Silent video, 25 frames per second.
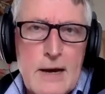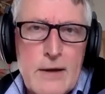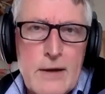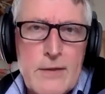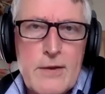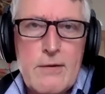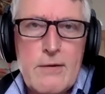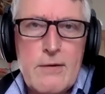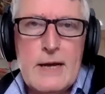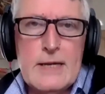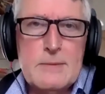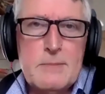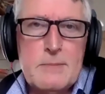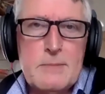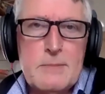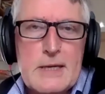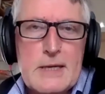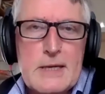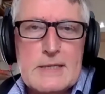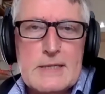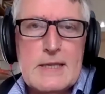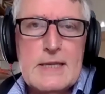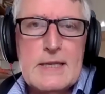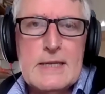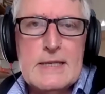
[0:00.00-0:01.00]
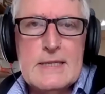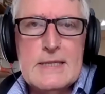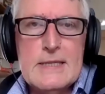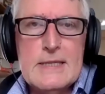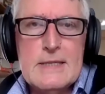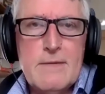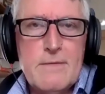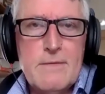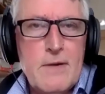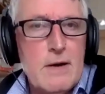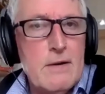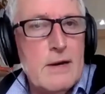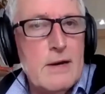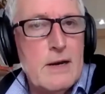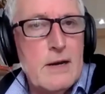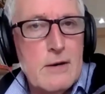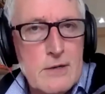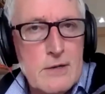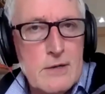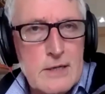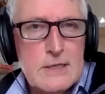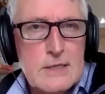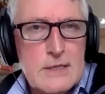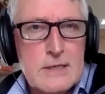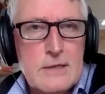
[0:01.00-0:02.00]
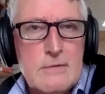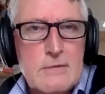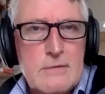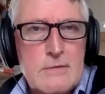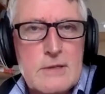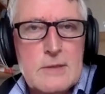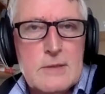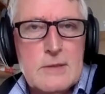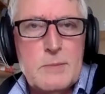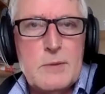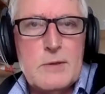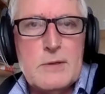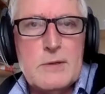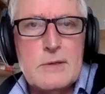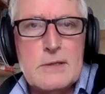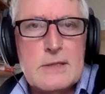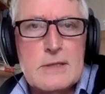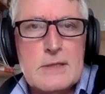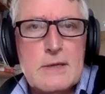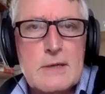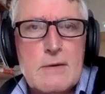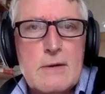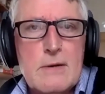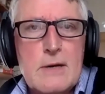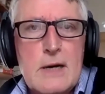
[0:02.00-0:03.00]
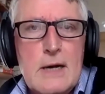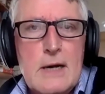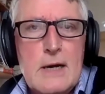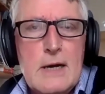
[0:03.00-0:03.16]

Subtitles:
other aspects. This is a very Christian response. So